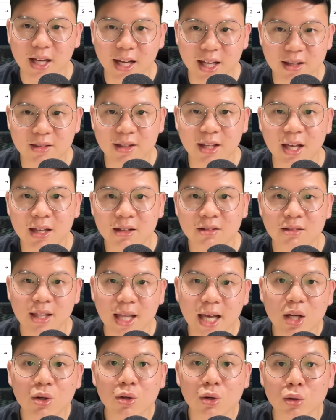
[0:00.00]
and then
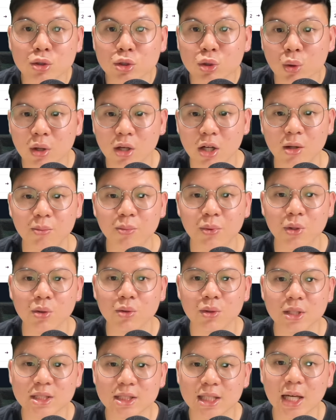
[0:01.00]
that could also help
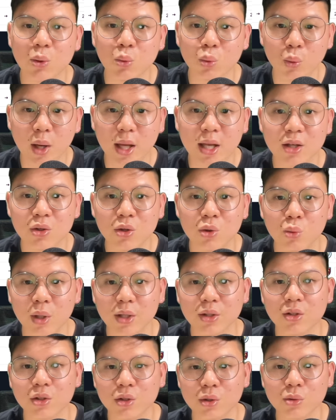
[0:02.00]
you decide when you
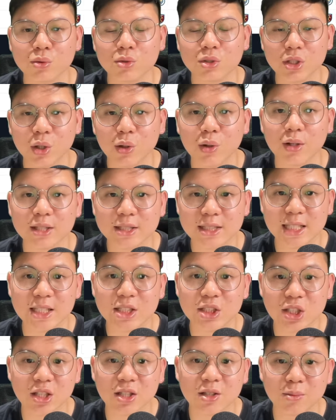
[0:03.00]
want to use your
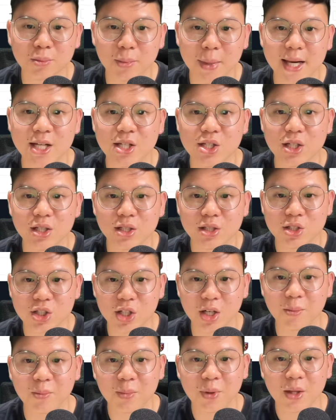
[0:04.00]
assistant manager chip.